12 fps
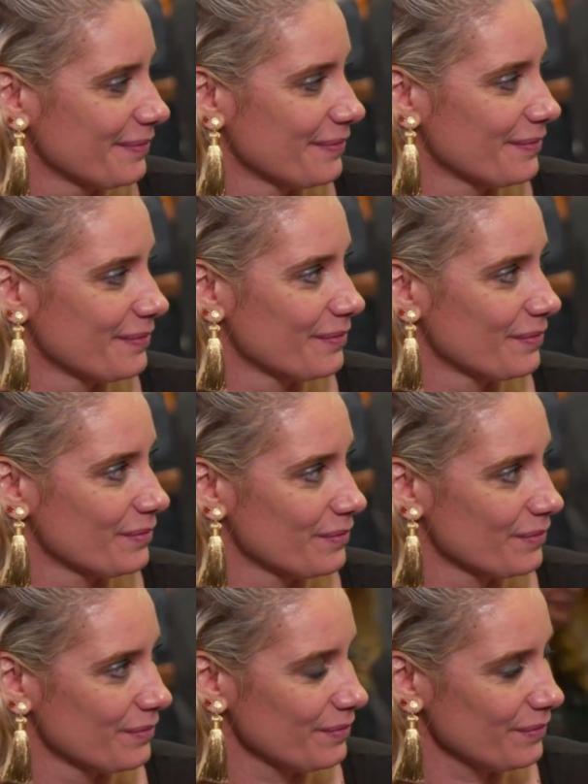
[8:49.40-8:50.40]

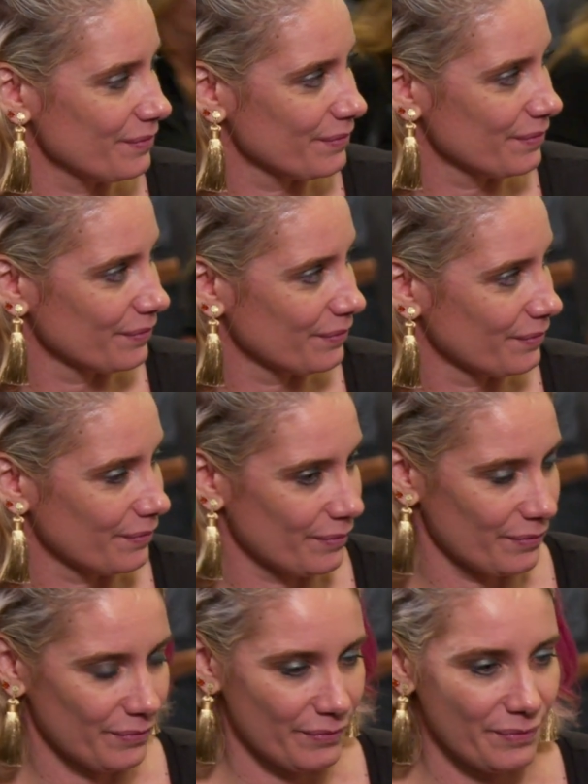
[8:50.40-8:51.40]

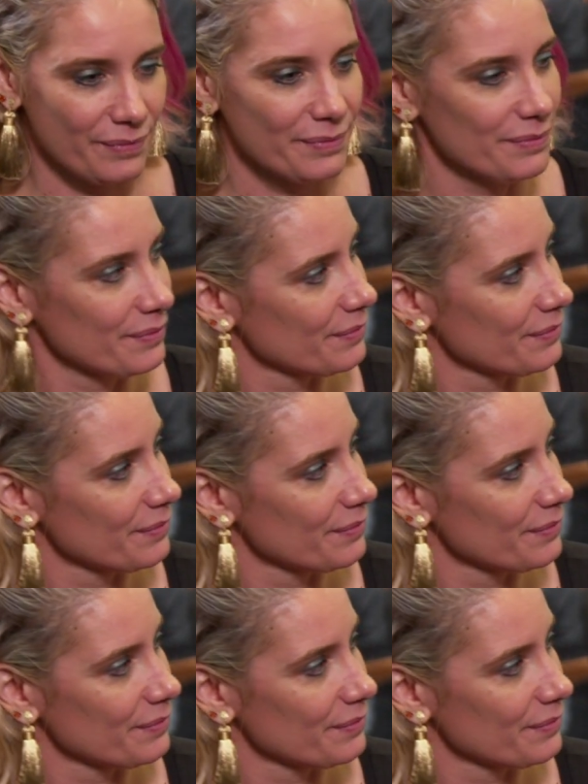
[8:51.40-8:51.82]
No words are spoken by the person on screen.